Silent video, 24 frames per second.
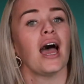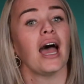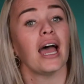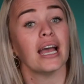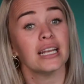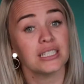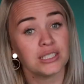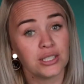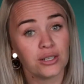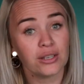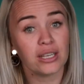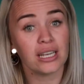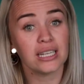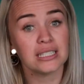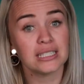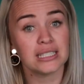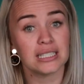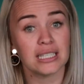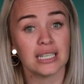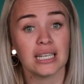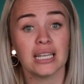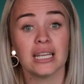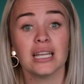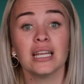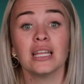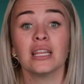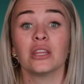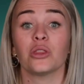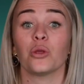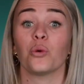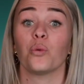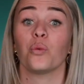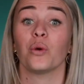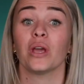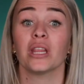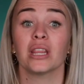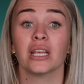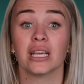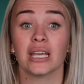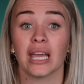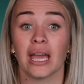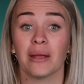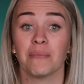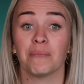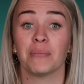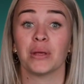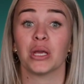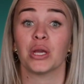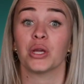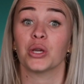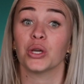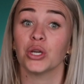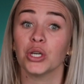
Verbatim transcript: As you can see, the weather can be